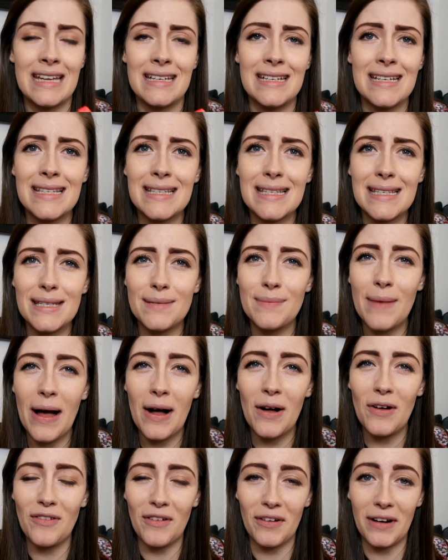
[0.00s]
Doesn't
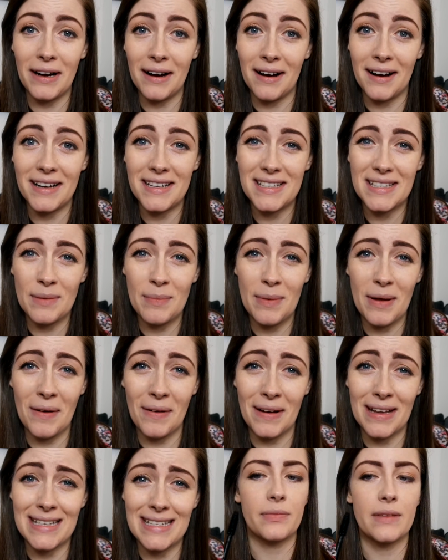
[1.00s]
smell very nice, I'll be
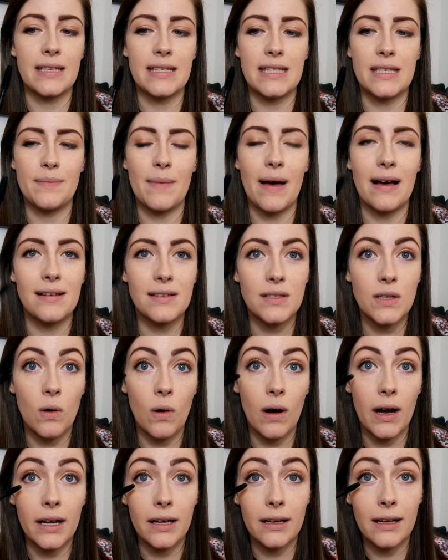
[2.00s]
honest. It smells
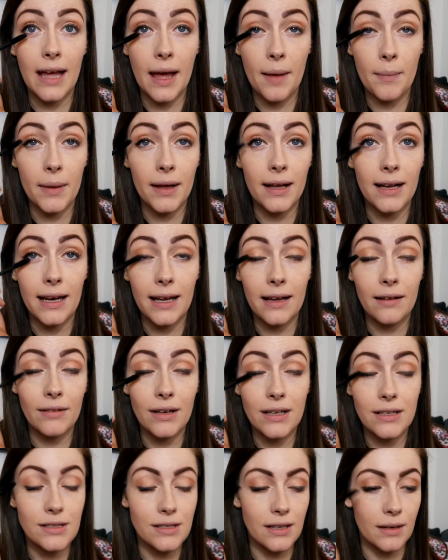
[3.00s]
quite chemically,
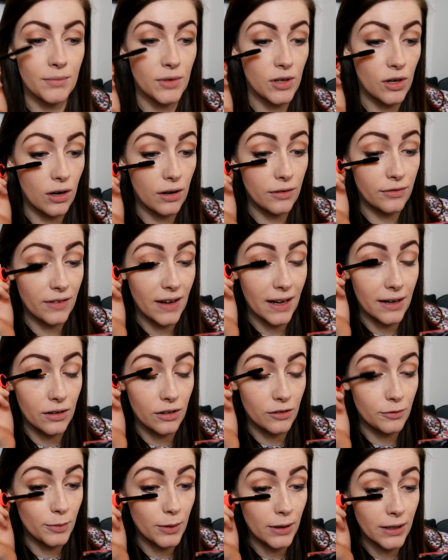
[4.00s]
which I'm not a fan
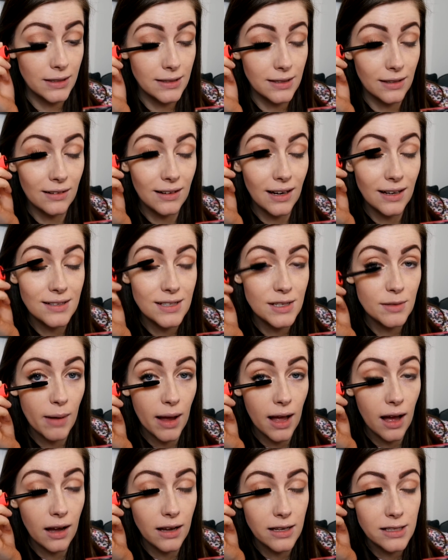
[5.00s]
of putting so close to
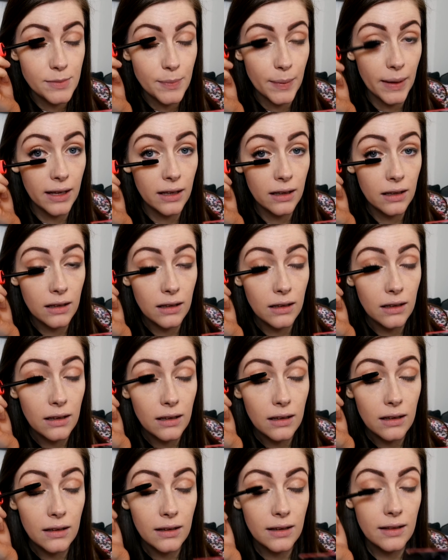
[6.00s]
my eyes, but
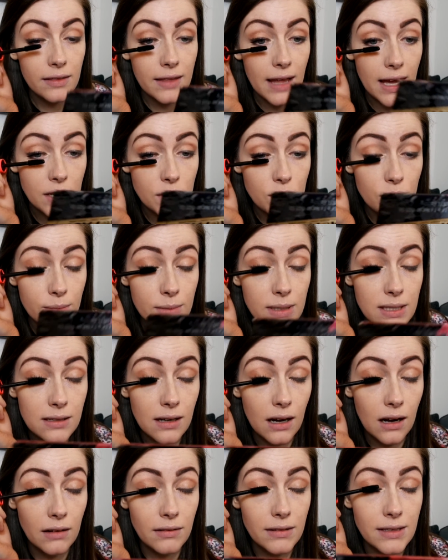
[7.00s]
the actual
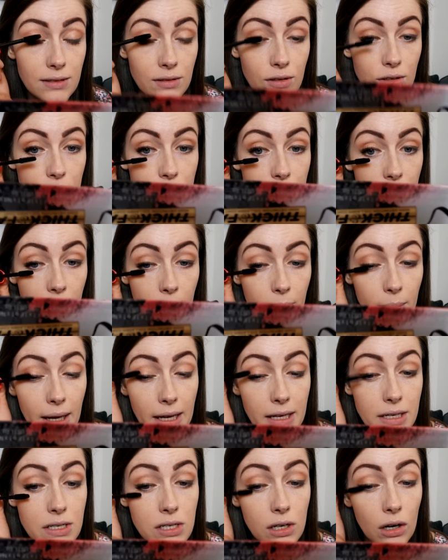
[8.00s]
mascara is not doing a
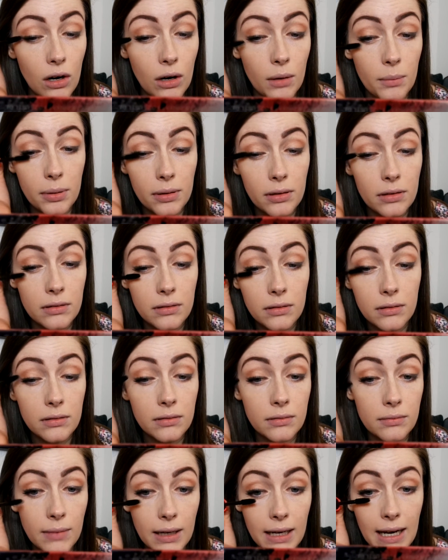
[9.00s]
bad job.
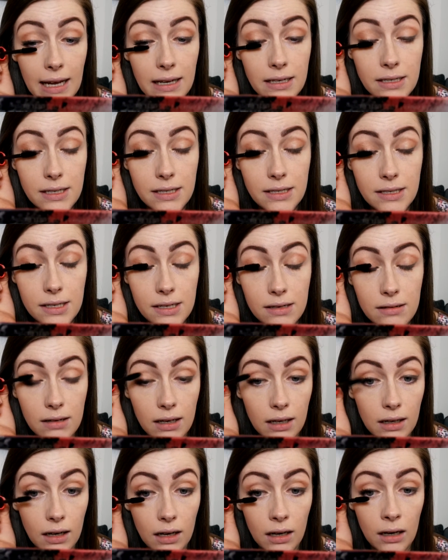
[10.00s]
My lashes do
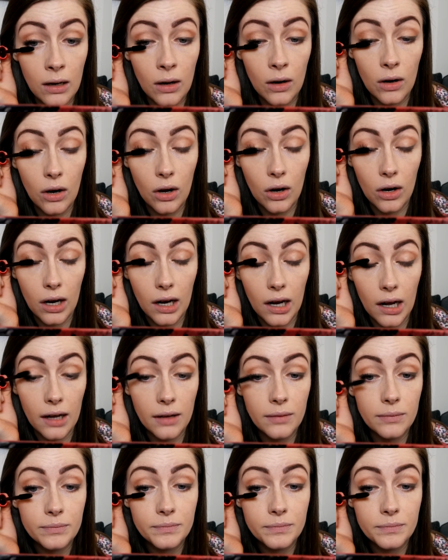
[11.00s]
look a lot longer.